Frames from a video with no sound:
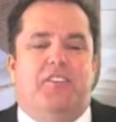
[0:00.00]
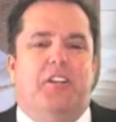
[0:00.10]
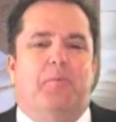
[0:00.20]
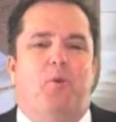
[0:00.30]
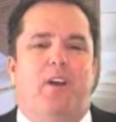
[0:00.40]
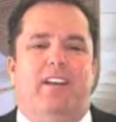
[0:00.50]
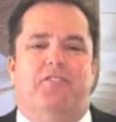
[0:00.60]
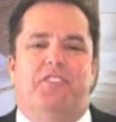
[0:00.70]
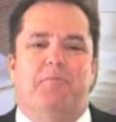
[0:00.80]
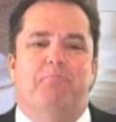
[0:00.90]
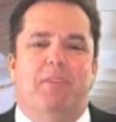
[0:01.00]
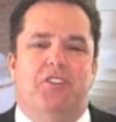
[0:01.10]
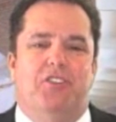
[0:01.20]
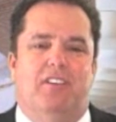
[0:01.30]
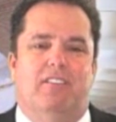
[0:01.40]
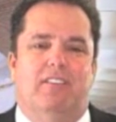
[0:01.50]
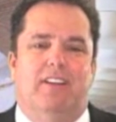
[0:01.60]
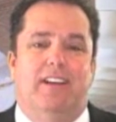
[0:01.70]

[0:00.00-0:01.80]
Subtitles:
to the point of submission,